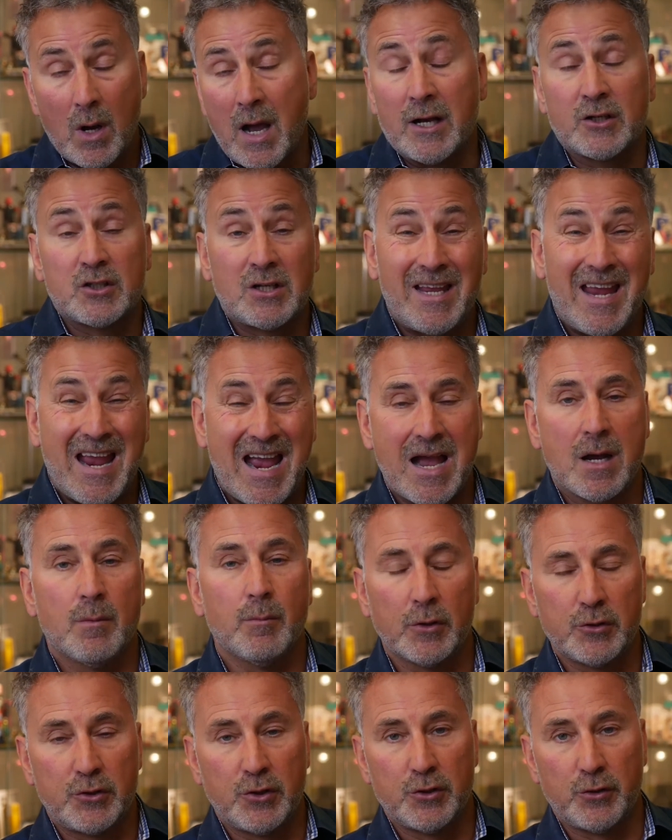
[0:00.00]
actually how
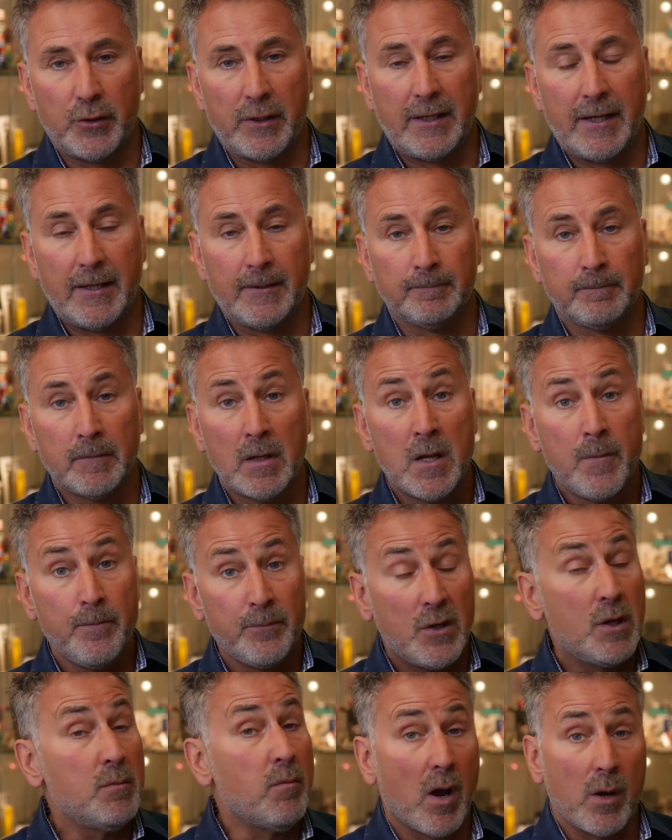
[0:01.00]
much you're drinking.
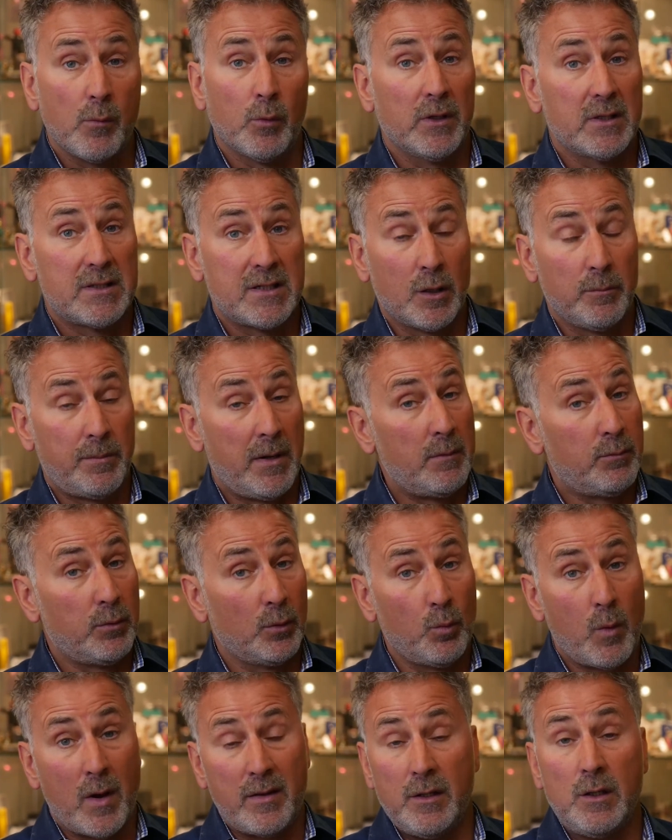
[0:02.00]
You might want to tell
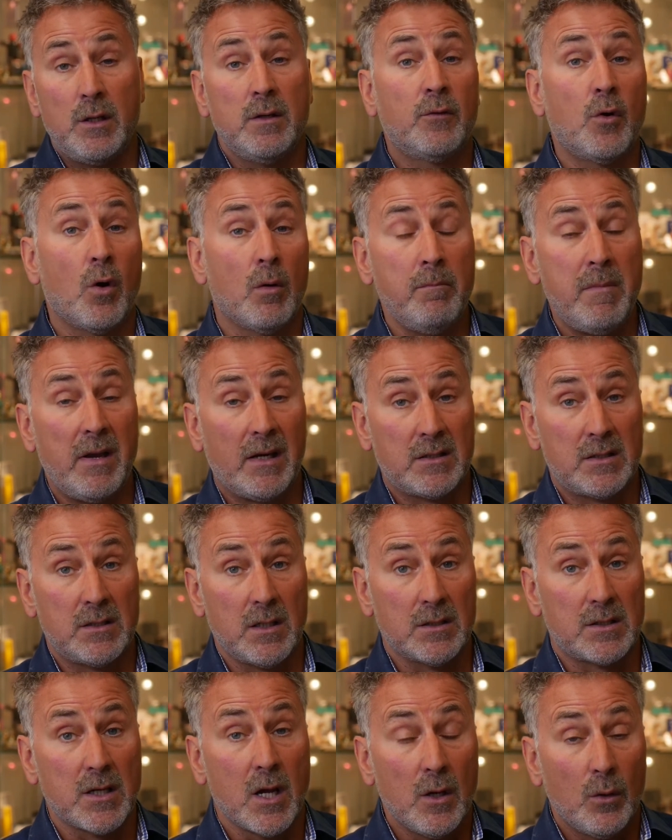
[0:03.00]
people whether you've got
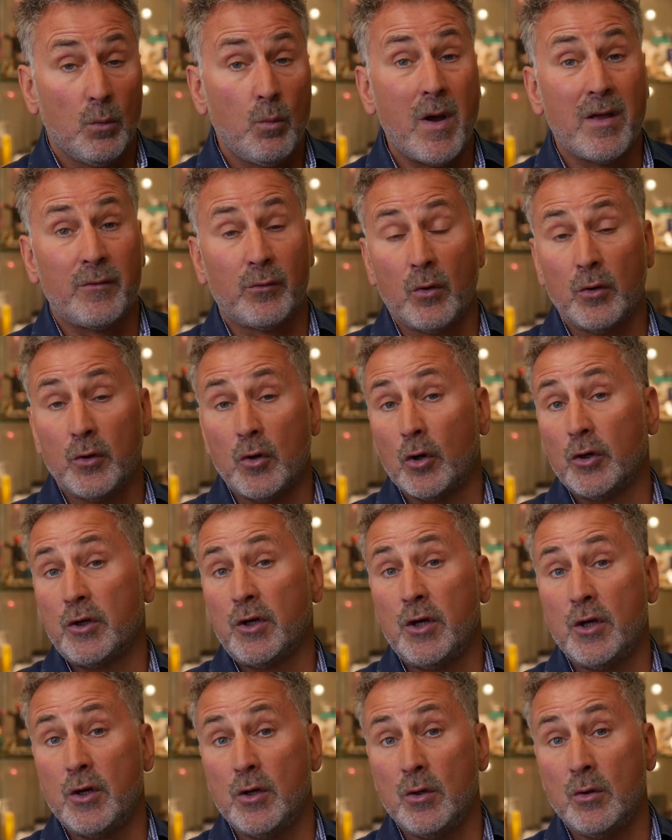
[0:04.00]
mixers, whether or not
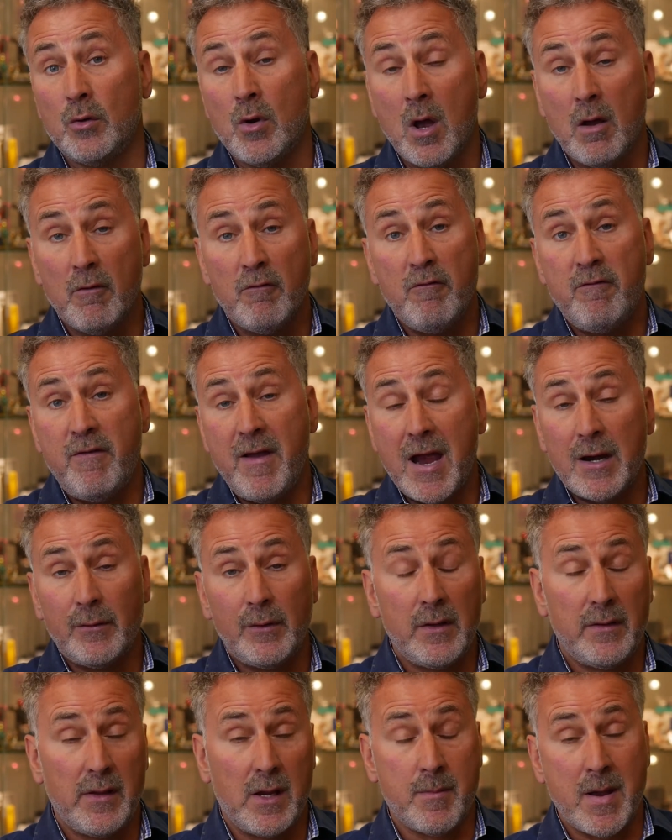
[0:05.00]
you
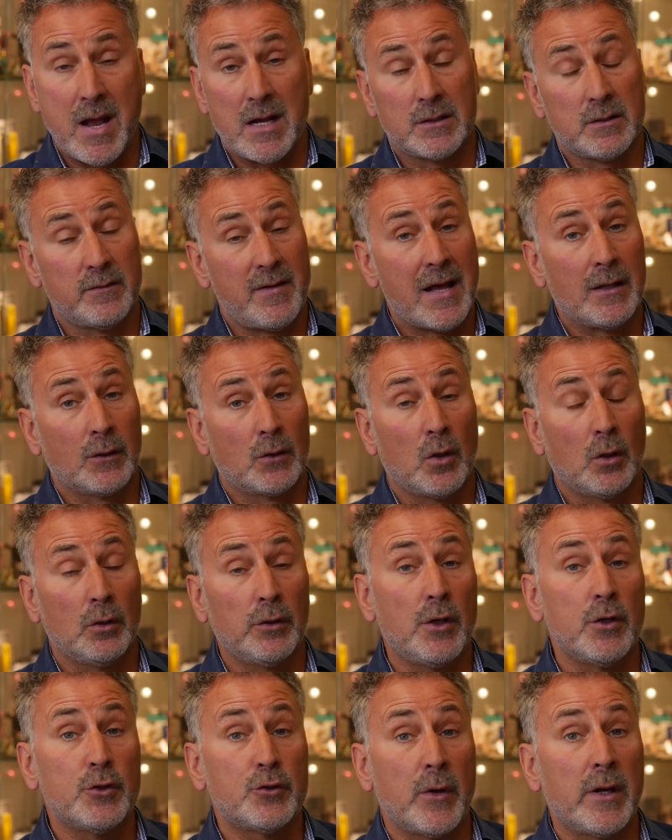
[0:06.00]
vary the amount of alcohol
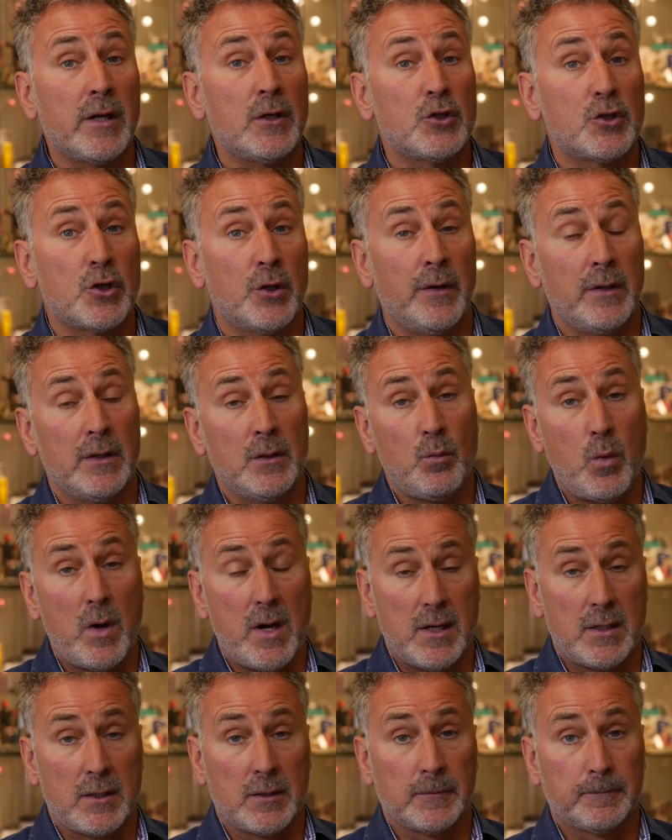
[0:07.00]
you drink during the
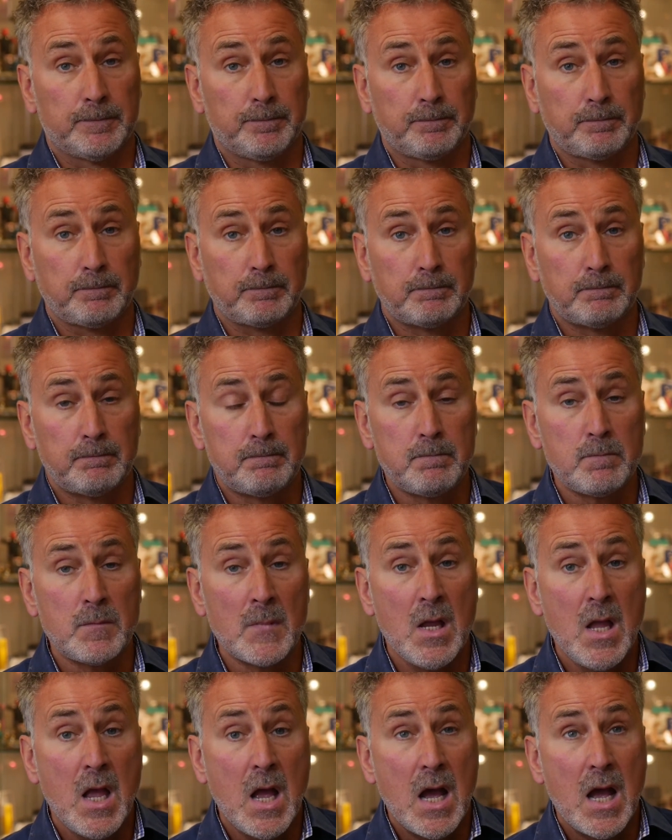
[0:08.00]
week.
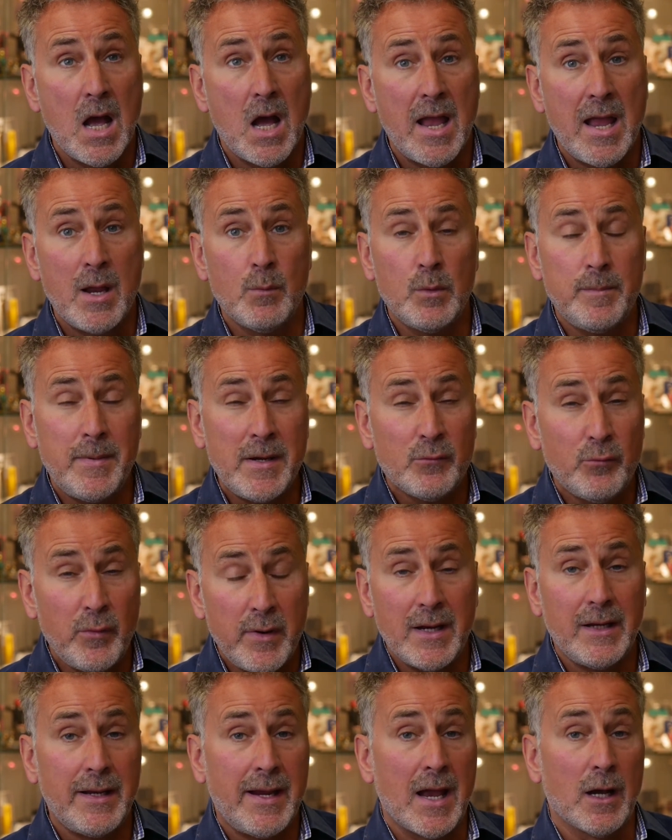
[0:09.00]
It would be
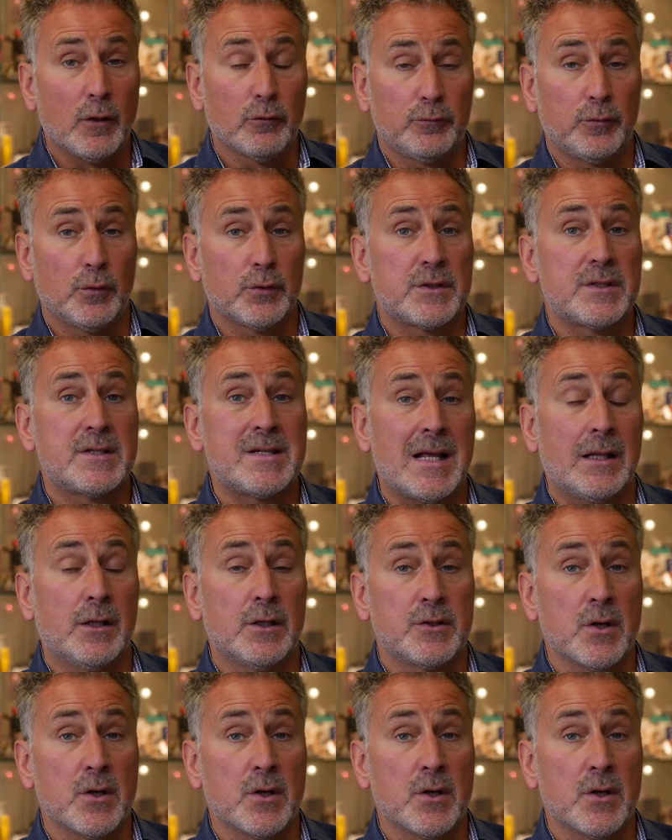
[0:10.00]
really helpful to tell a